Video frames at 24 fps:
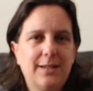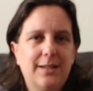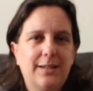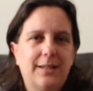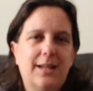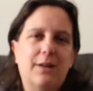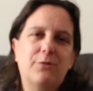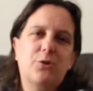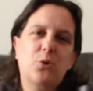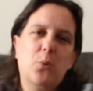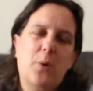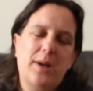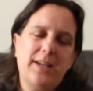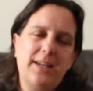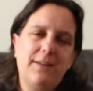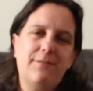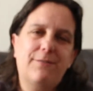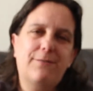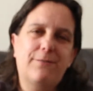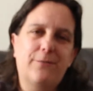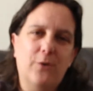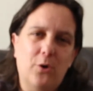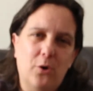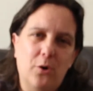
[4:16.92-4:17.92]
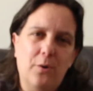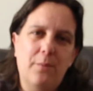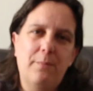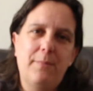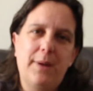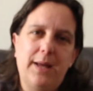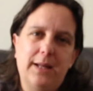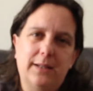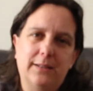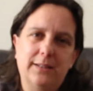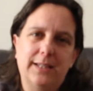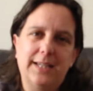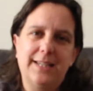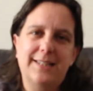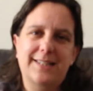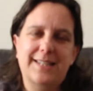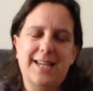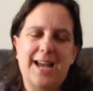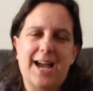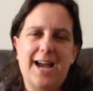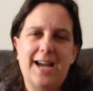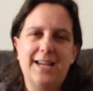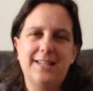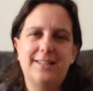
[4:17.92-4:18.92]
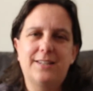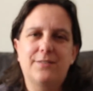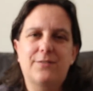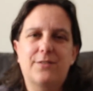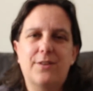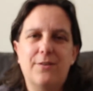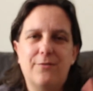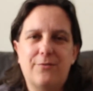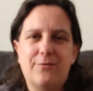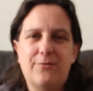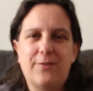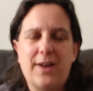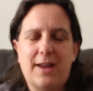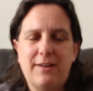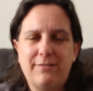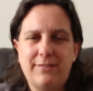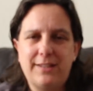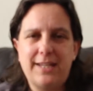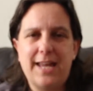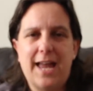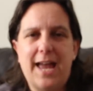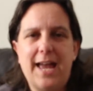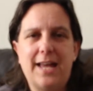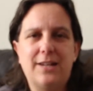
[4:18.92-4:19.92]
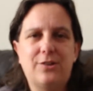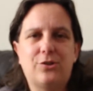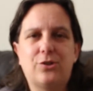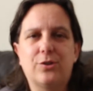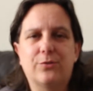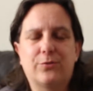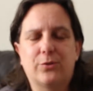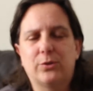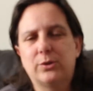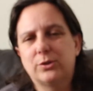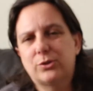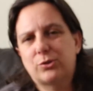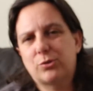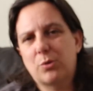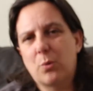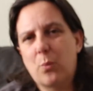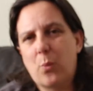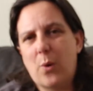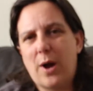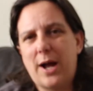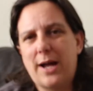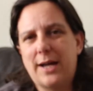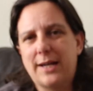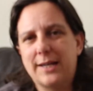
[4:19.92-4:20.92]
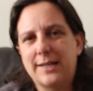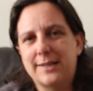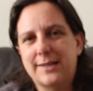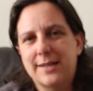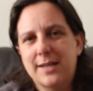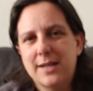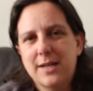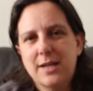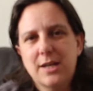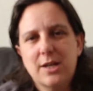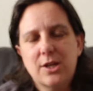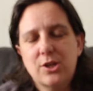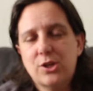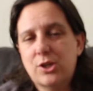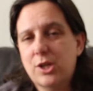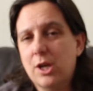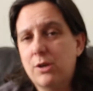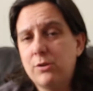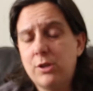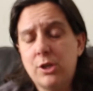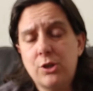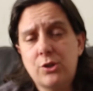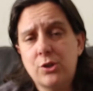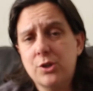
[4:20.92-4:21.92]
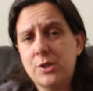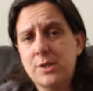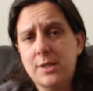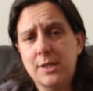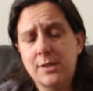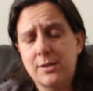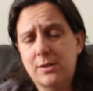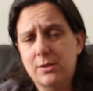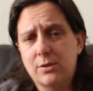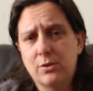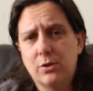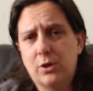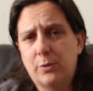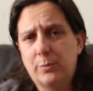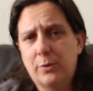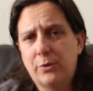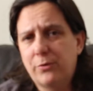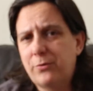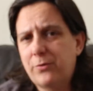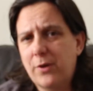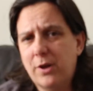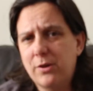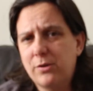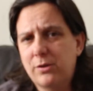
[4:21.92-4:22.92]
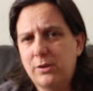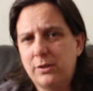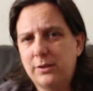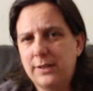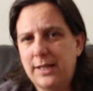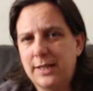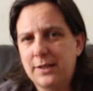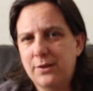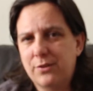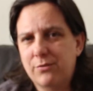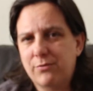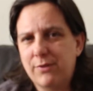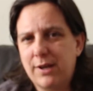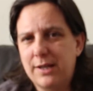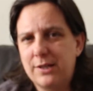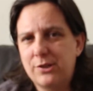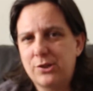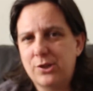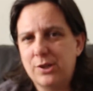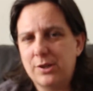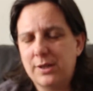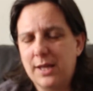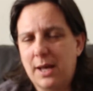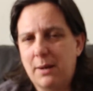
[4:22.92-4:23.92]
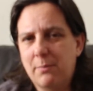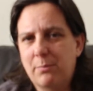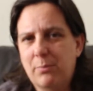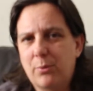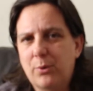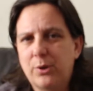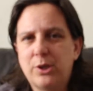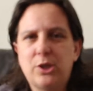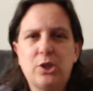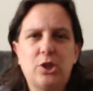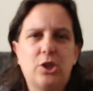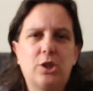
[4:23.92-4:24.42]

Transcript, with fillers: Now 24mm is kind of the very edge of ultra wide, so you're just into normal focal length range at that point.